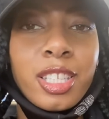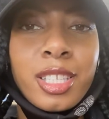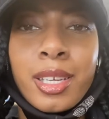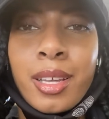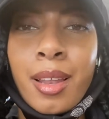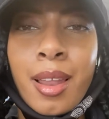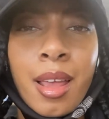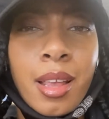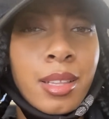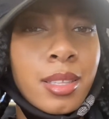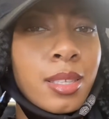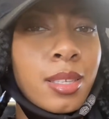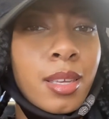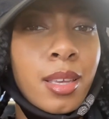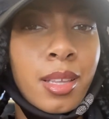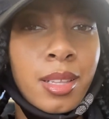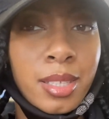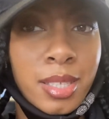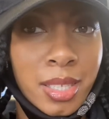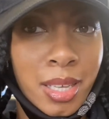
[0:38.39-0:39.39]
to like
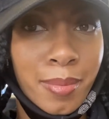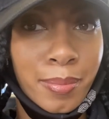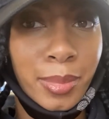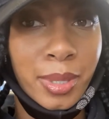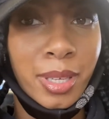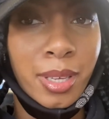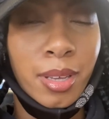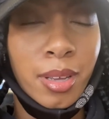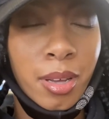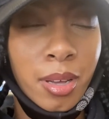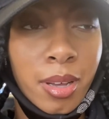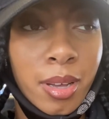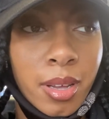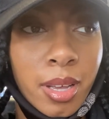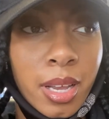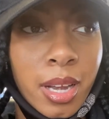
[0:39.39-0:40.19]
10 something, y'all,